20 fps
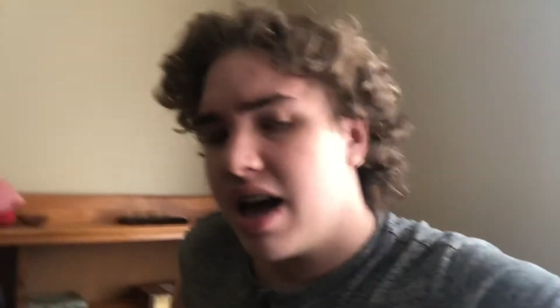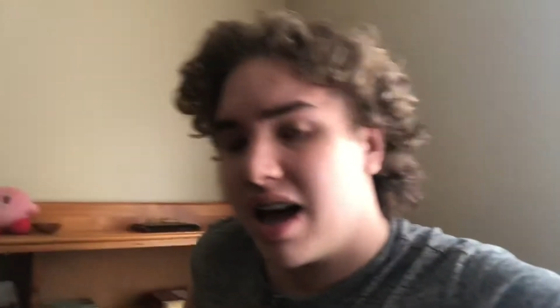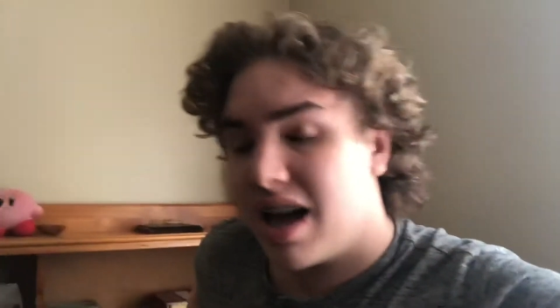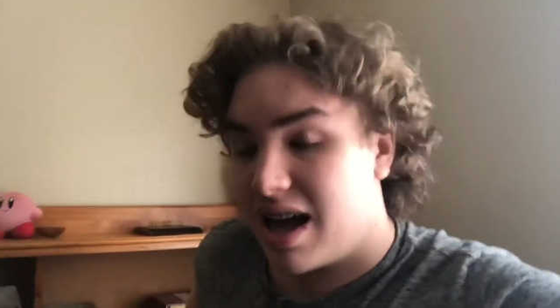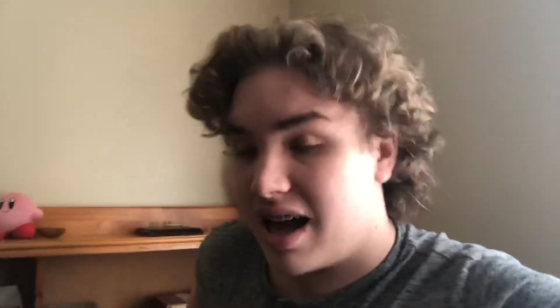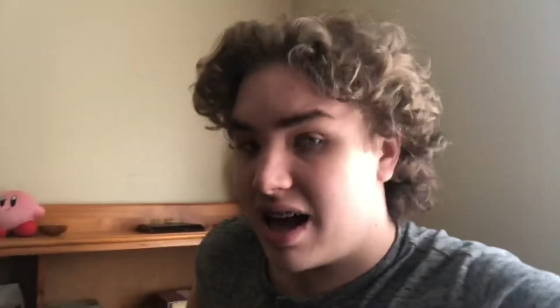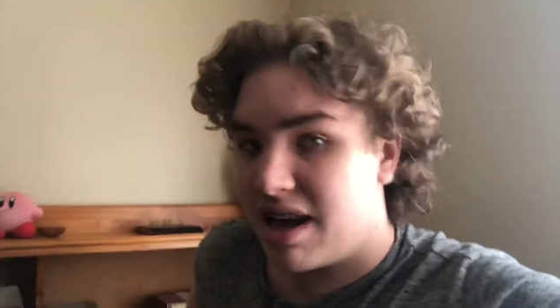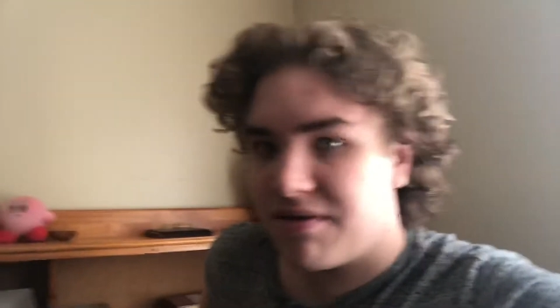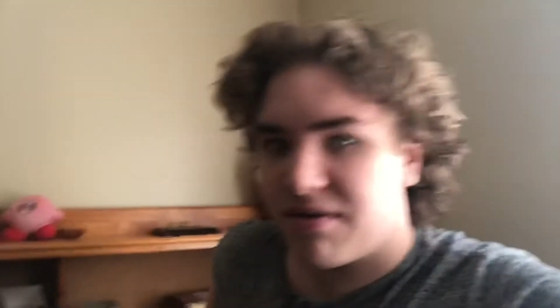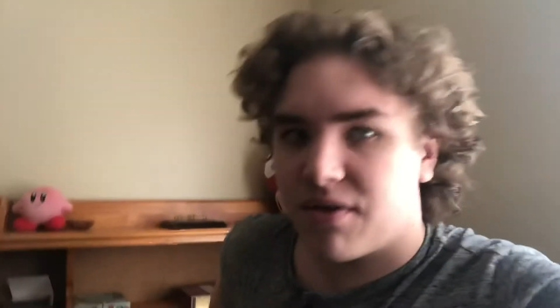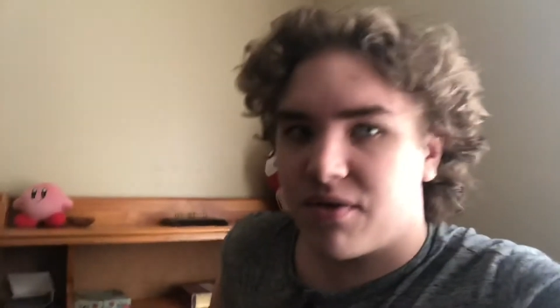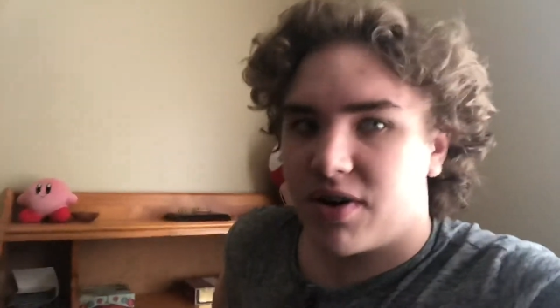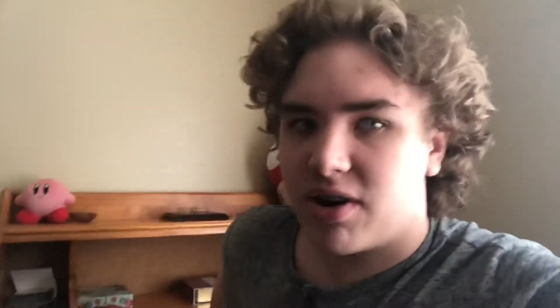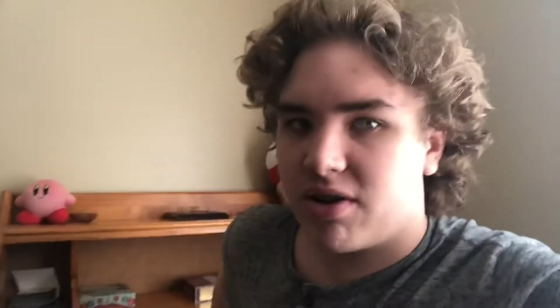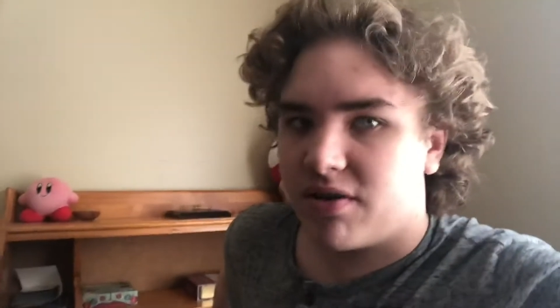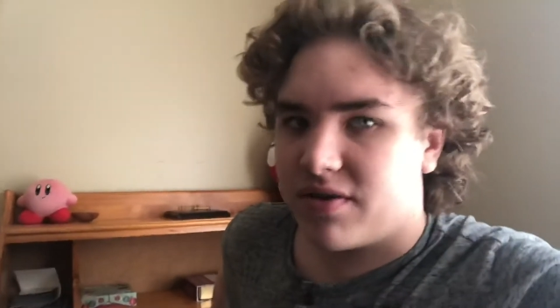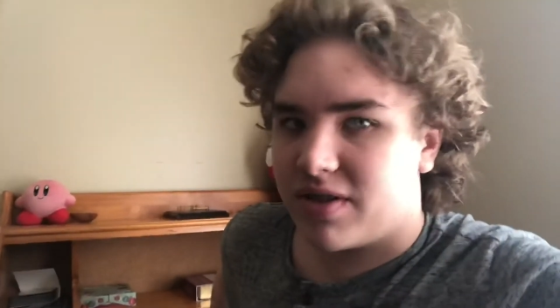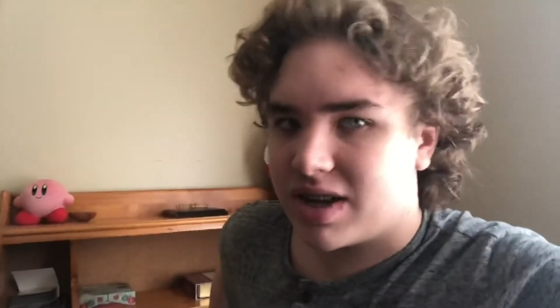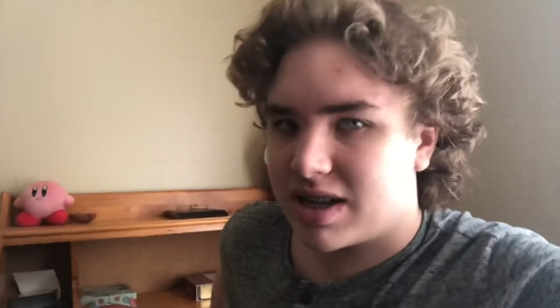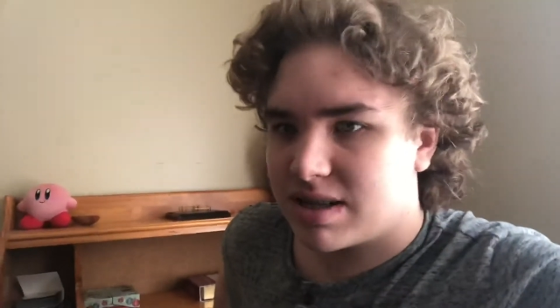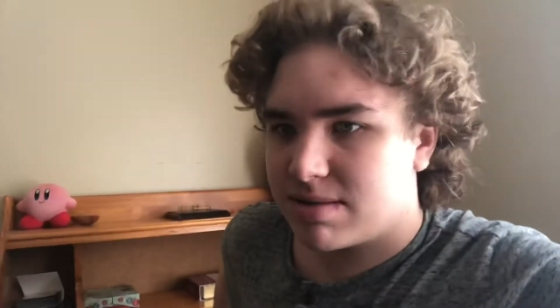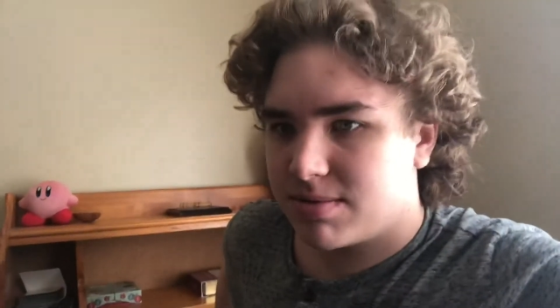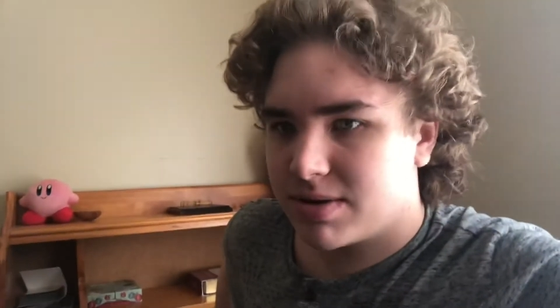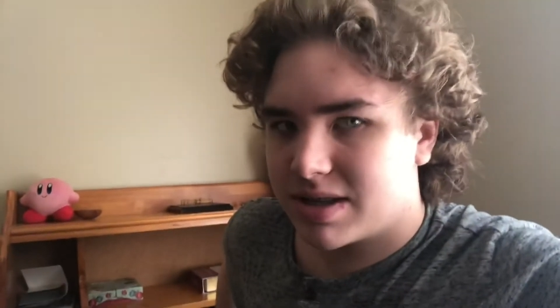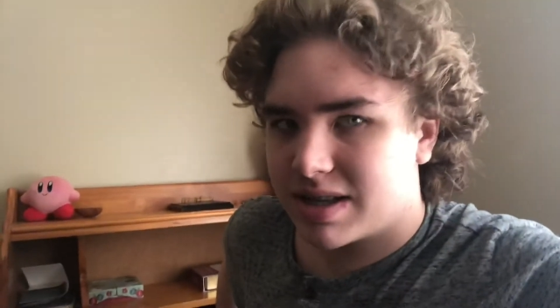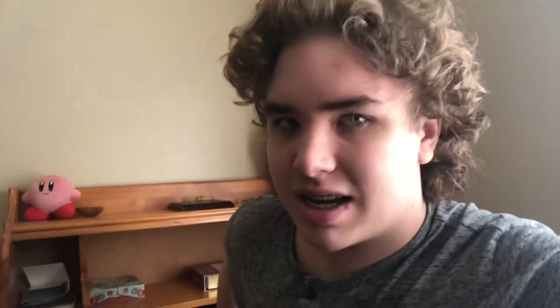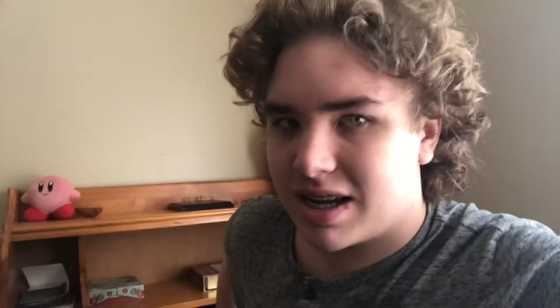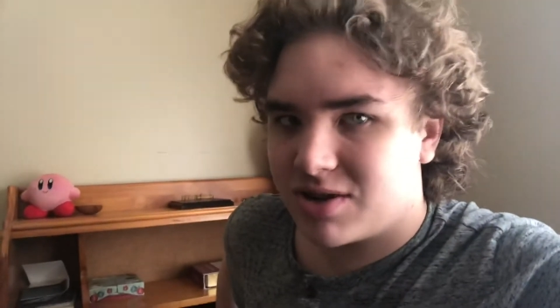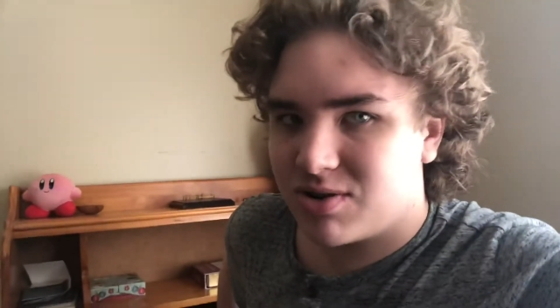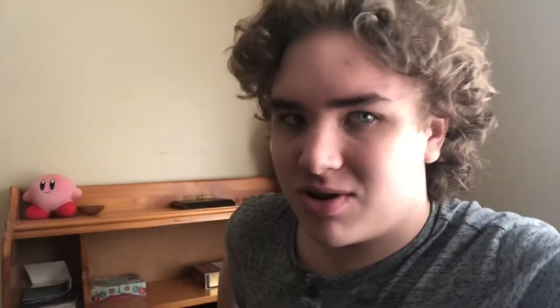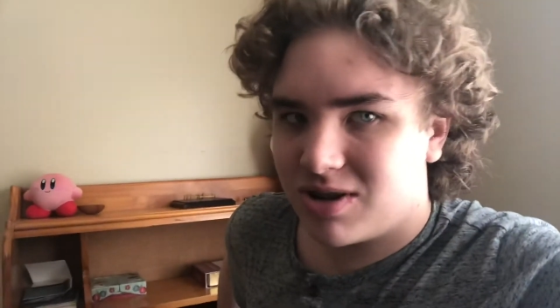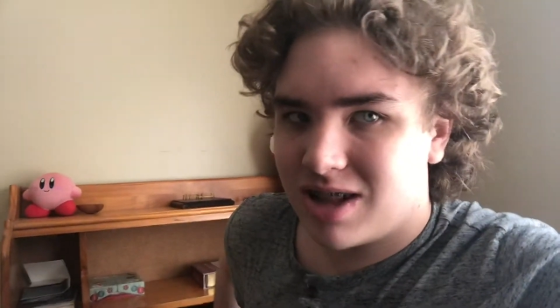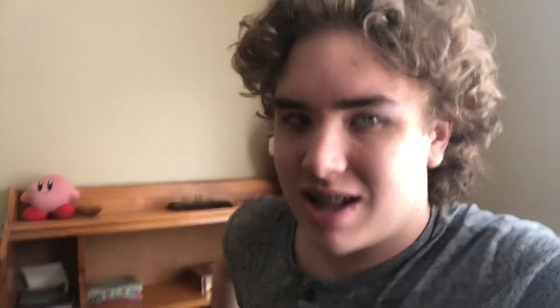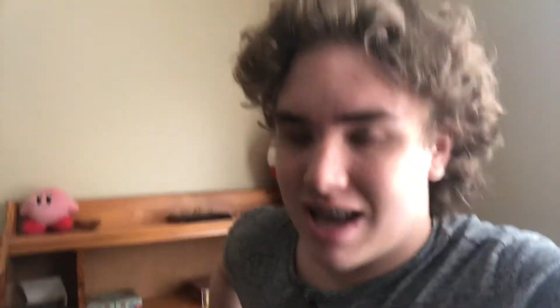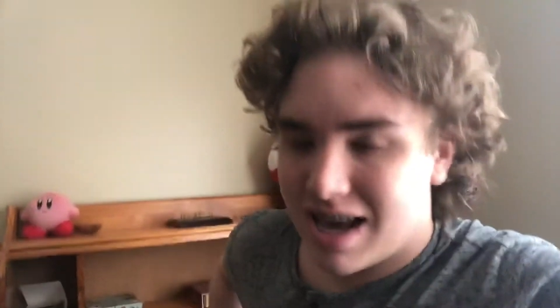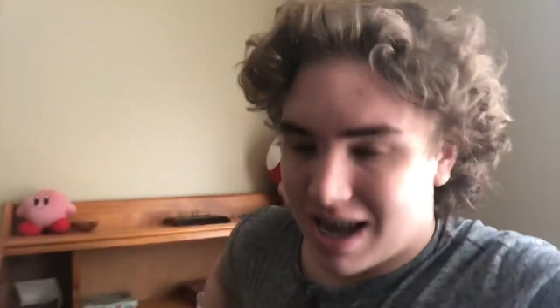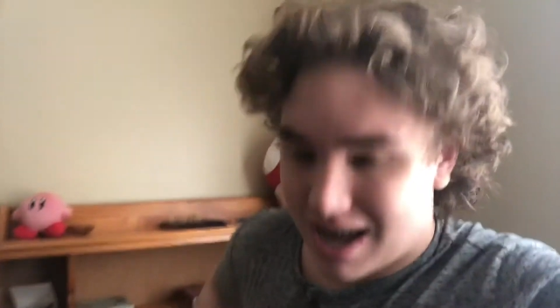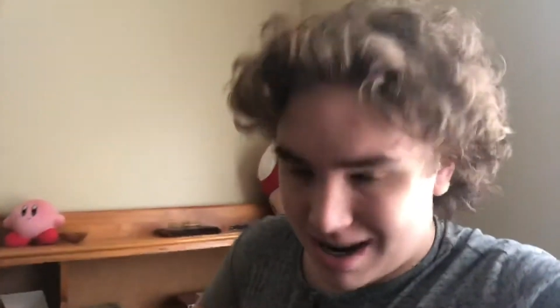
I have a very flexible schedule.